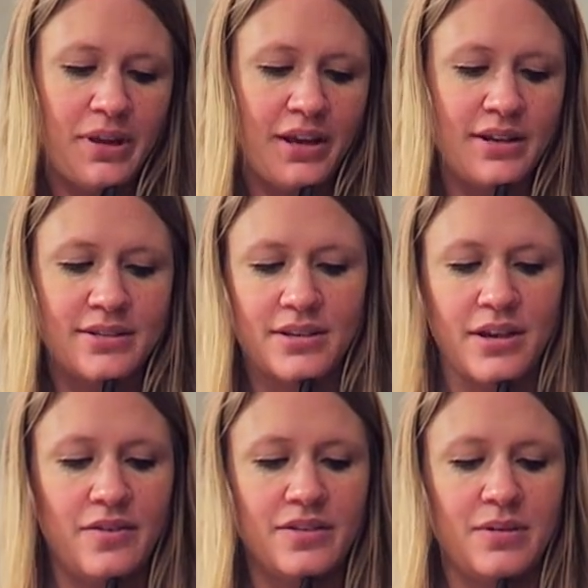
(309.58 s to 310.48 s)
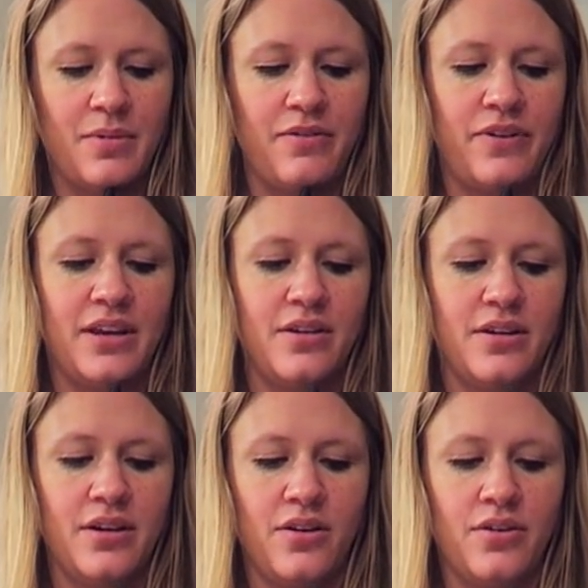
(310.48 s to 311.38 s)
because obviously my feet
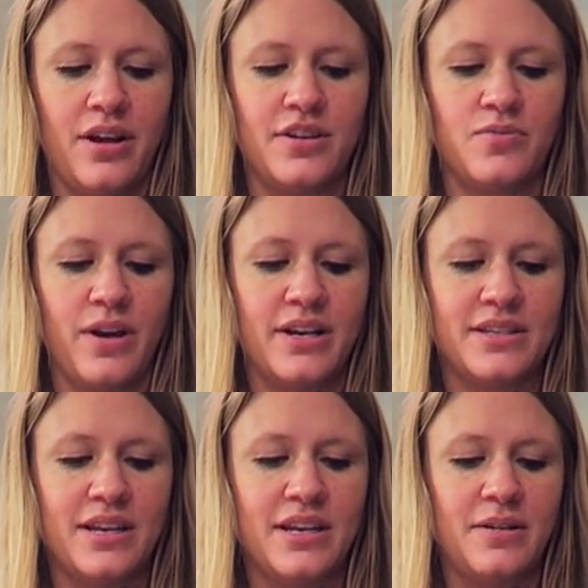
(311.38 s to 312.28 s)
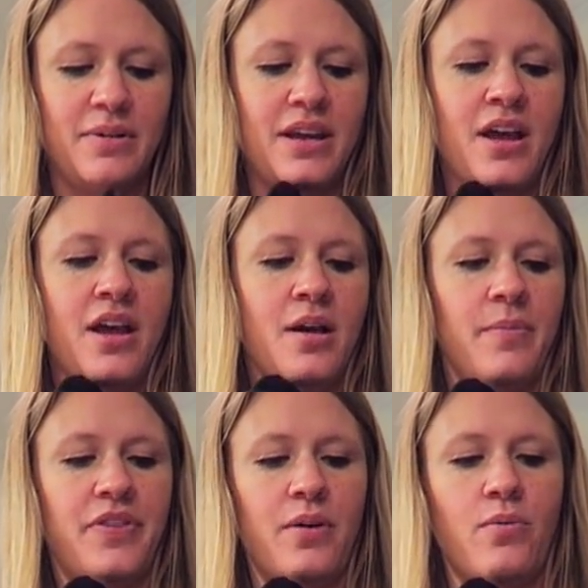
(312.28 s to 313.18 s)
are not as wide as they need to be,
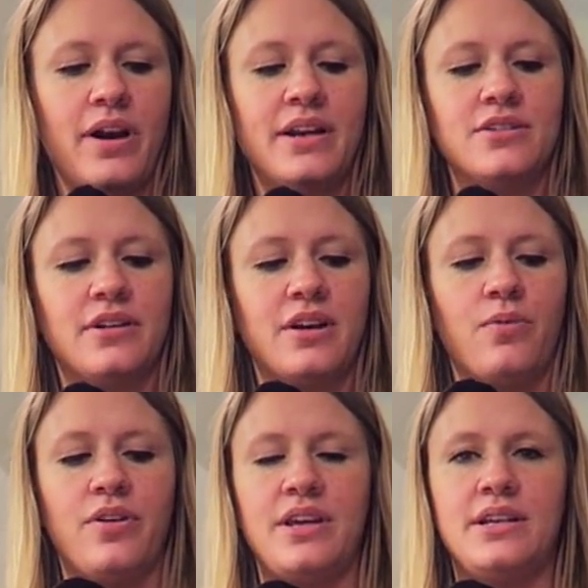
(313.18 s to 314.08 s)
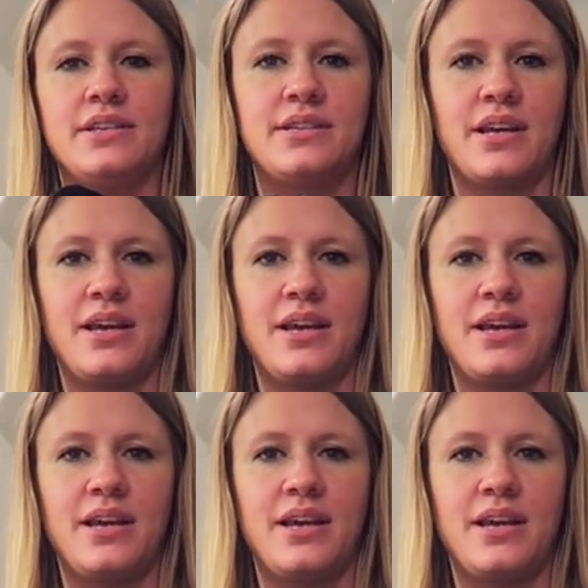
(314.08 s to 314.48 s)
but they widen so I can wear these